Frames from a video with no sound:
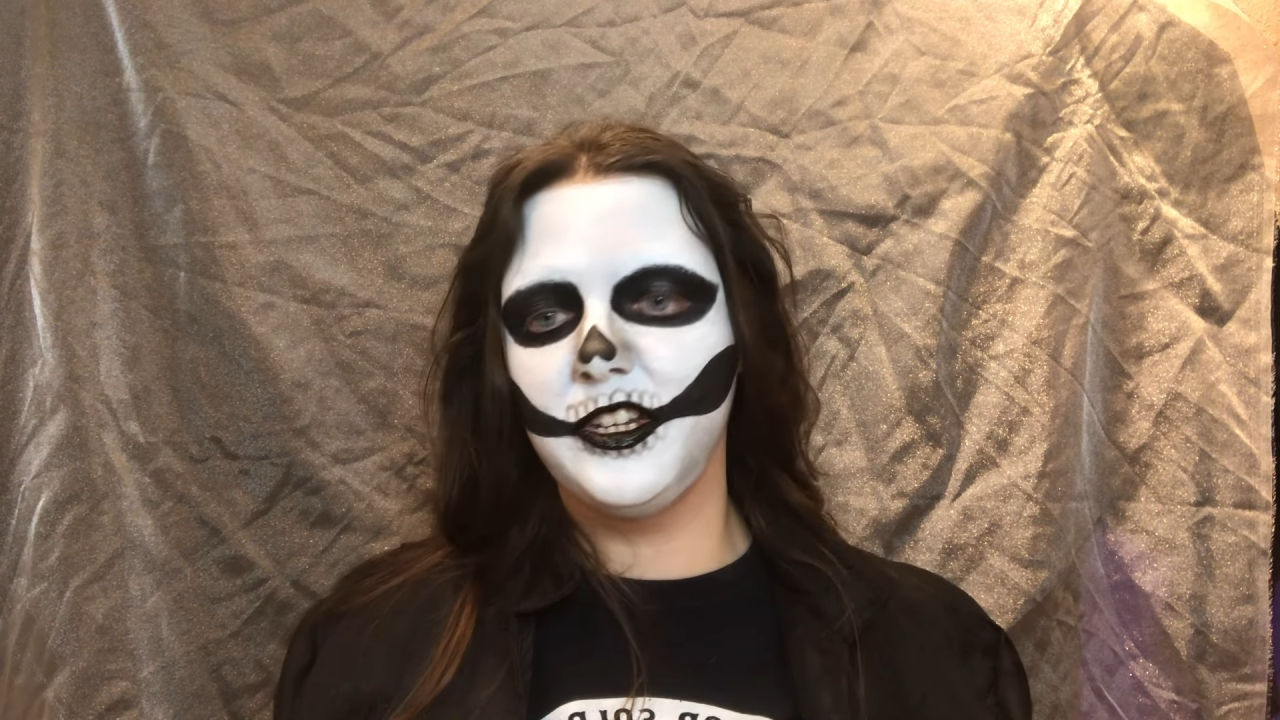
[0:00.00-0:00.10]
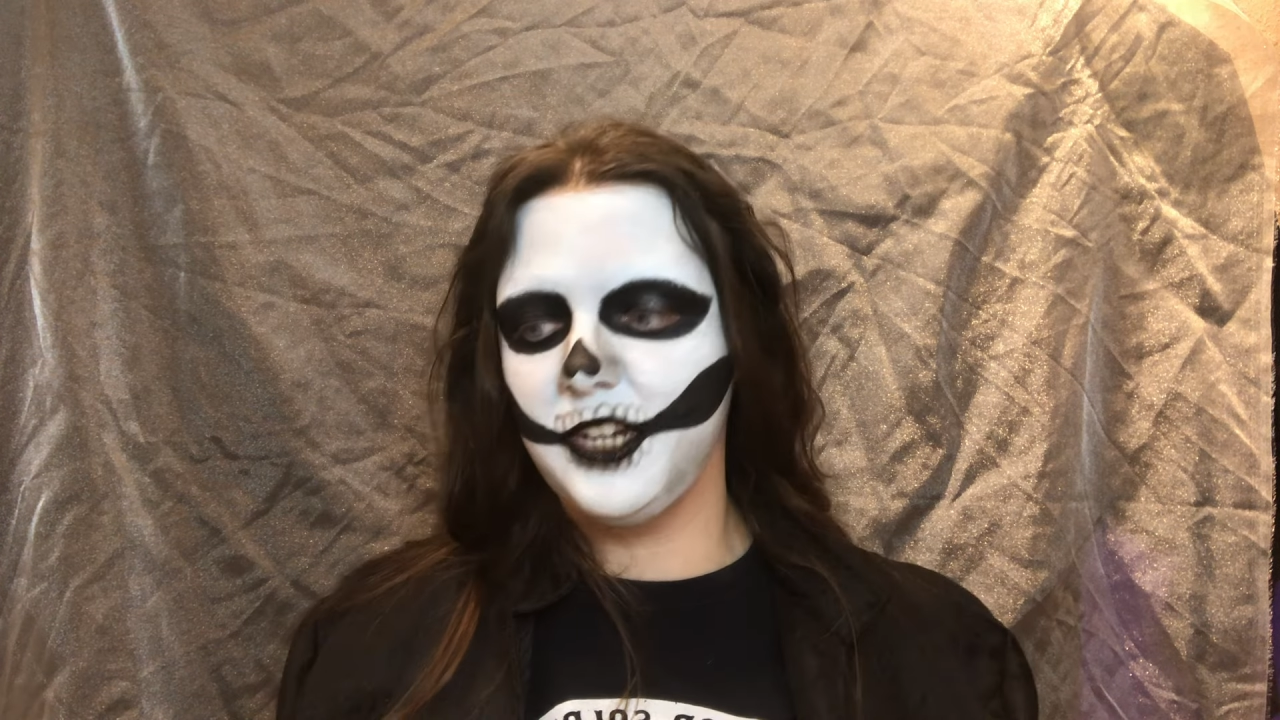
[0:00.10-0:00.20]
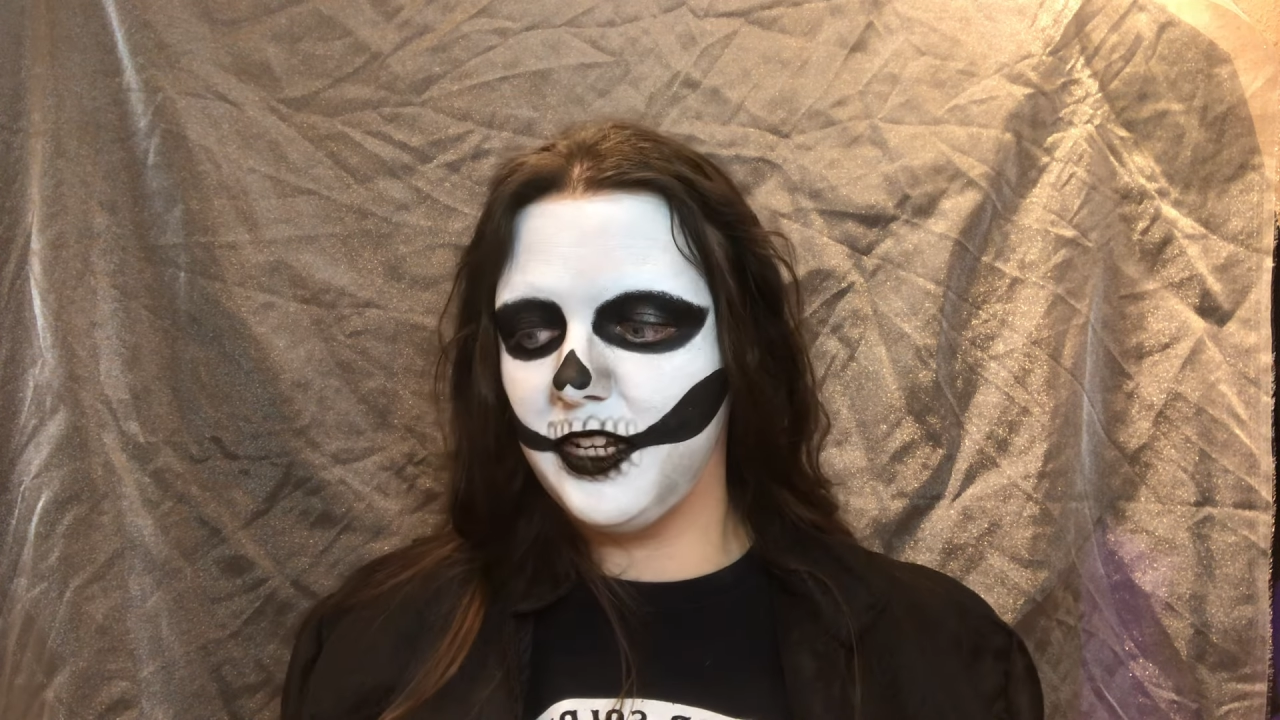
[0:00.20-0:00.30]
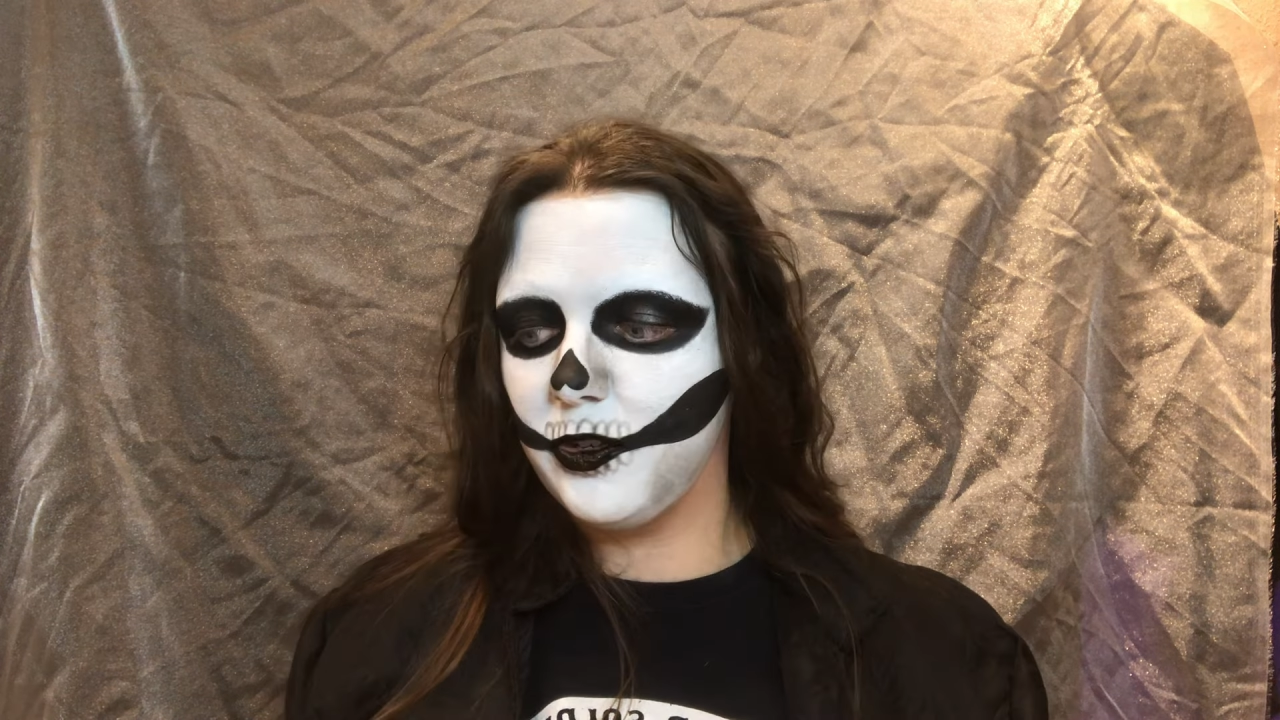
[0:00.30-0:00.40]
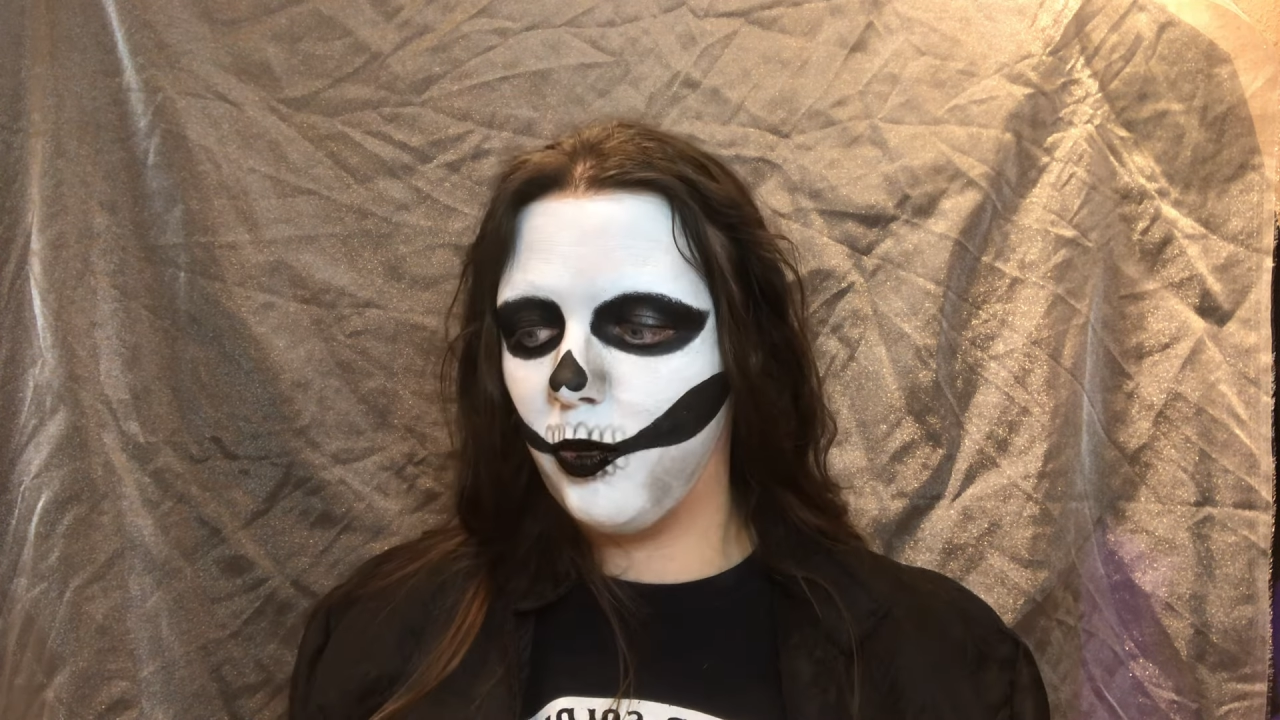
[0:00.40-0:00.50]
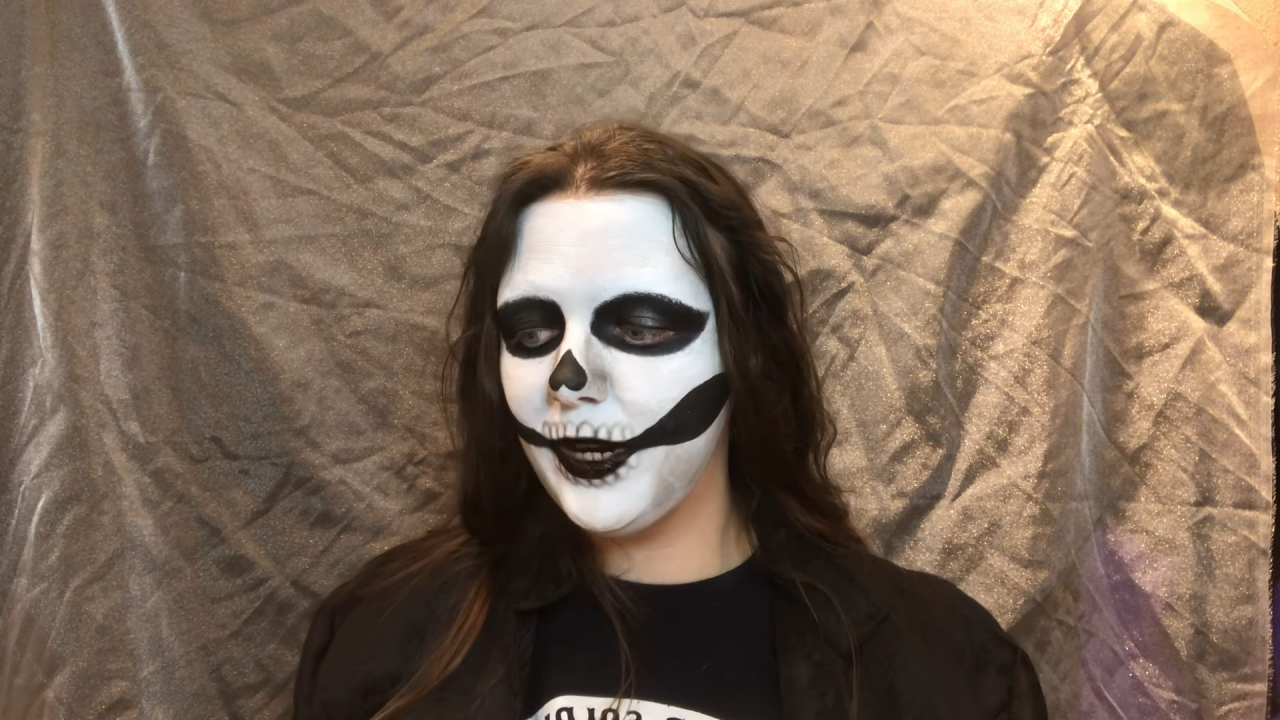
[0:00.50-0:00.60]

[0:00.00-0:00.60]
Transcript: undead